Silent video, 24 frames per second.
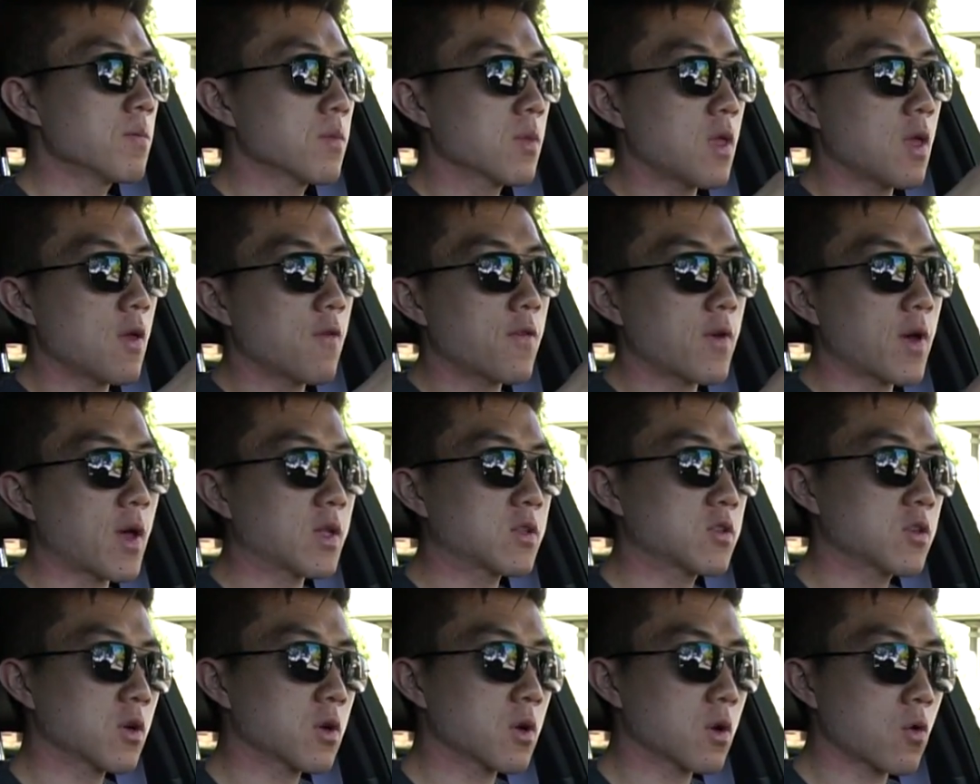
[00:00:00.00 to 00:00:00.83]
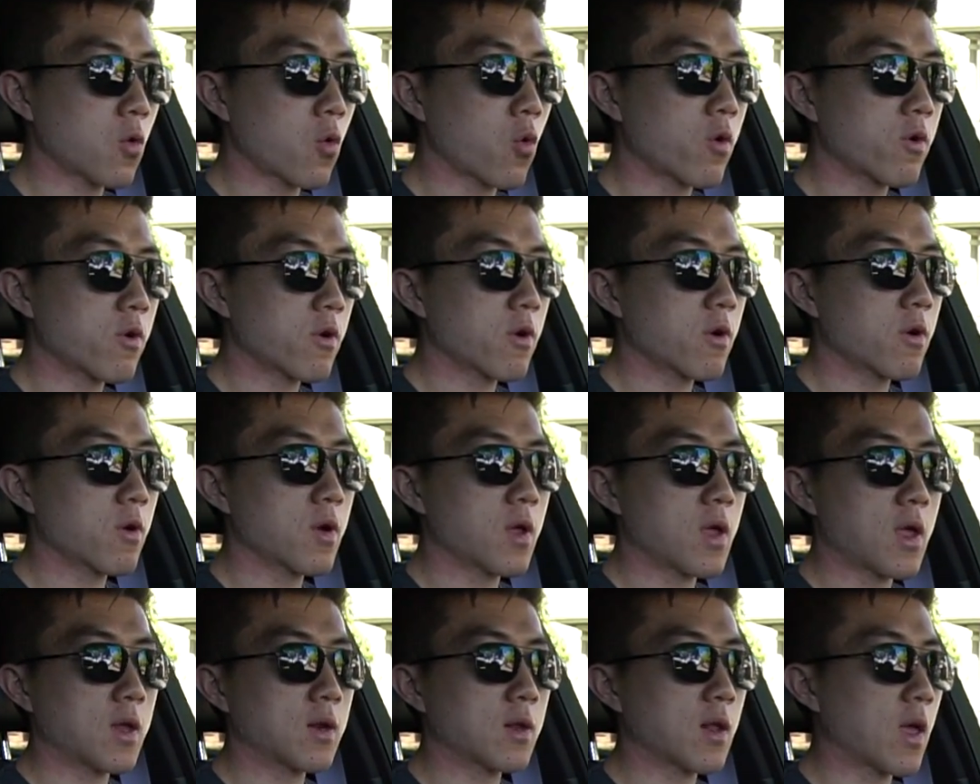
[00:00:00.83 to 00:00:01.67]
if I took a corner
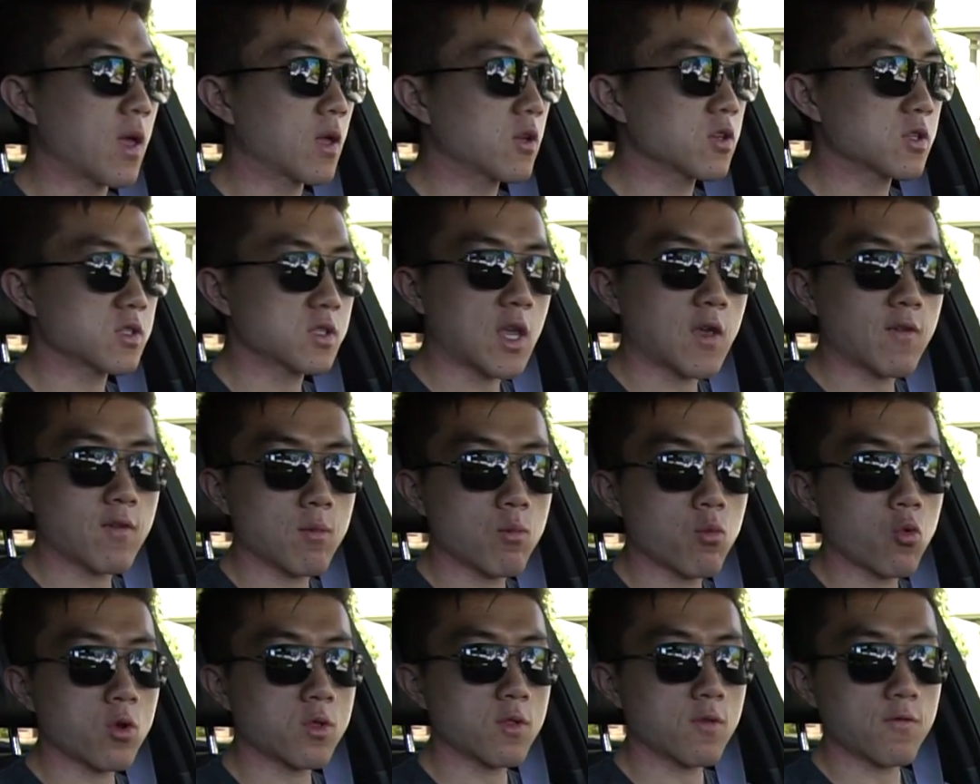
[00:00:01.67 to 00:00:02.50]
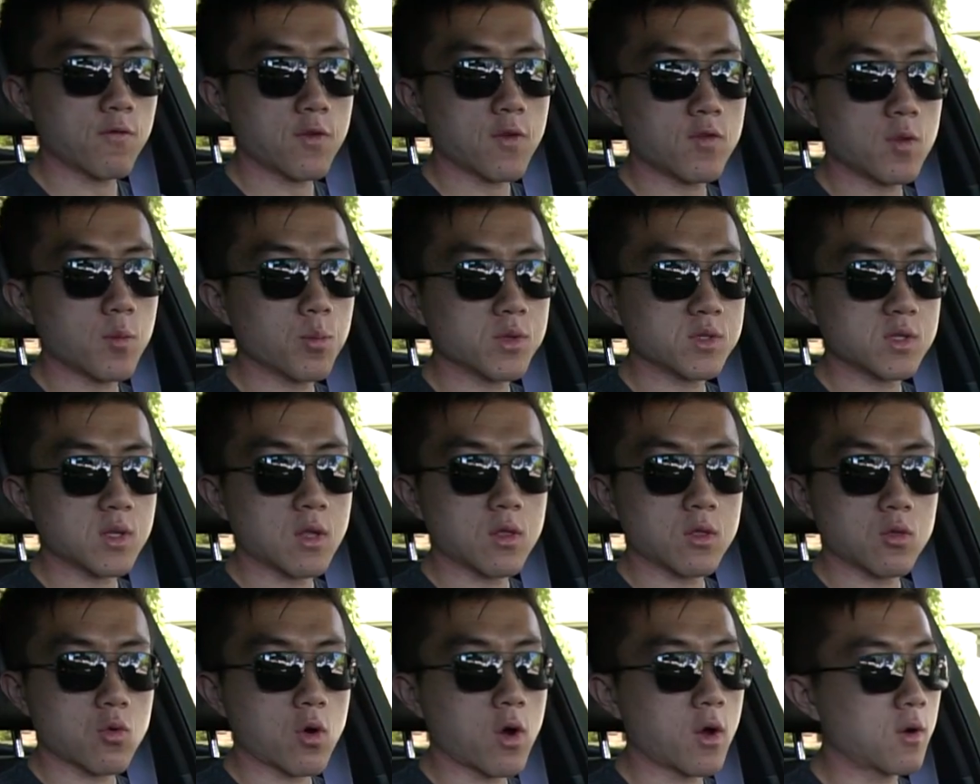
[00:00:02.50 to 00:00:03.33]
and just gave it more than
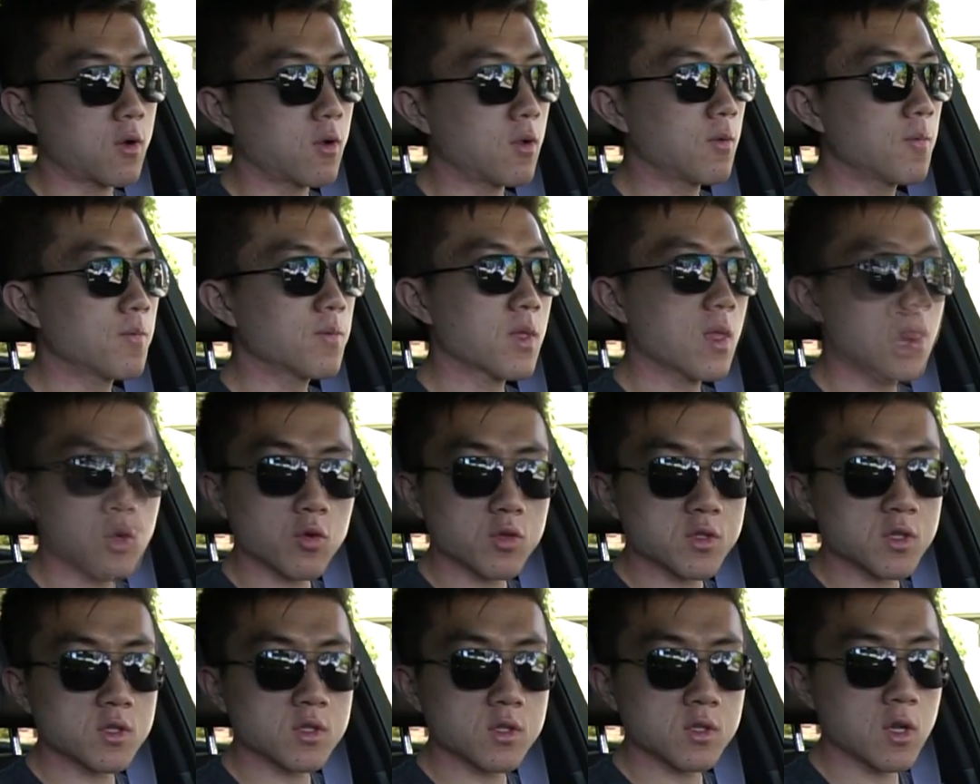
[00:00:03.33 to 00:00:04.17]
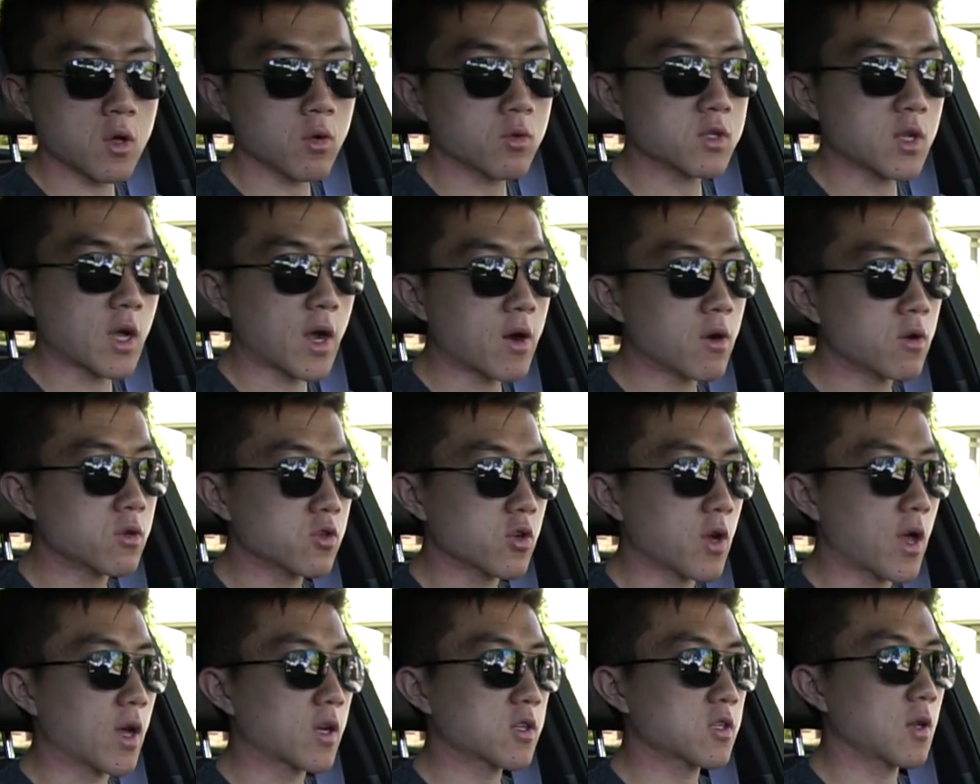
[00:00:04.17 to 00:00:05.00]
50% throttle, there was just no tire
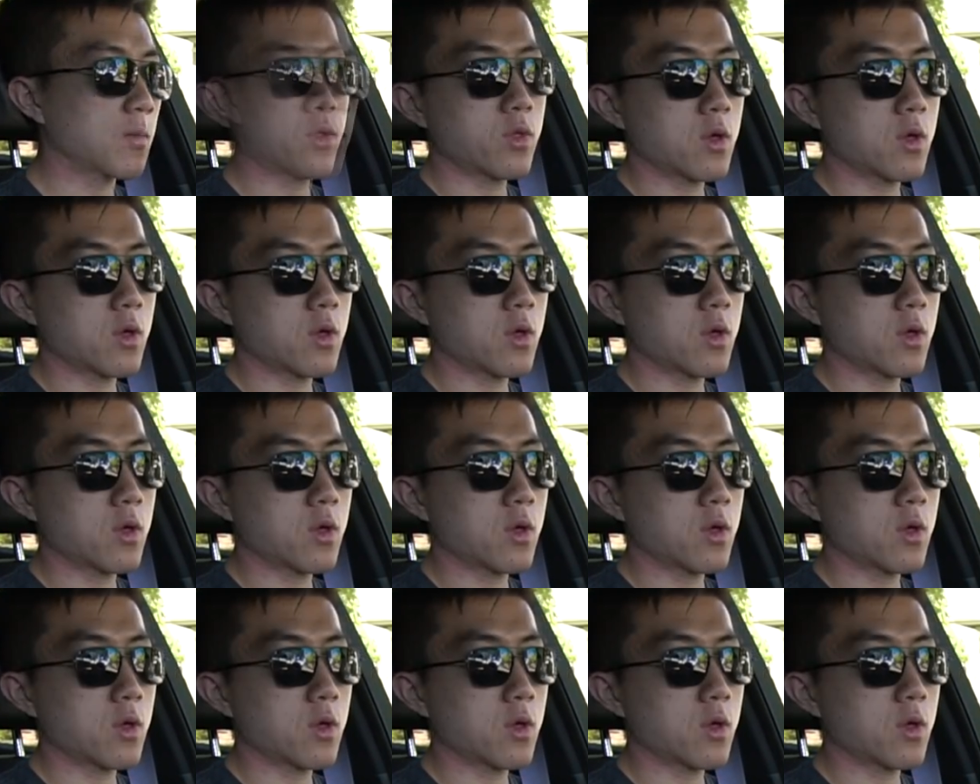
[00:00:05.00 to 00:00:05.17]
traction.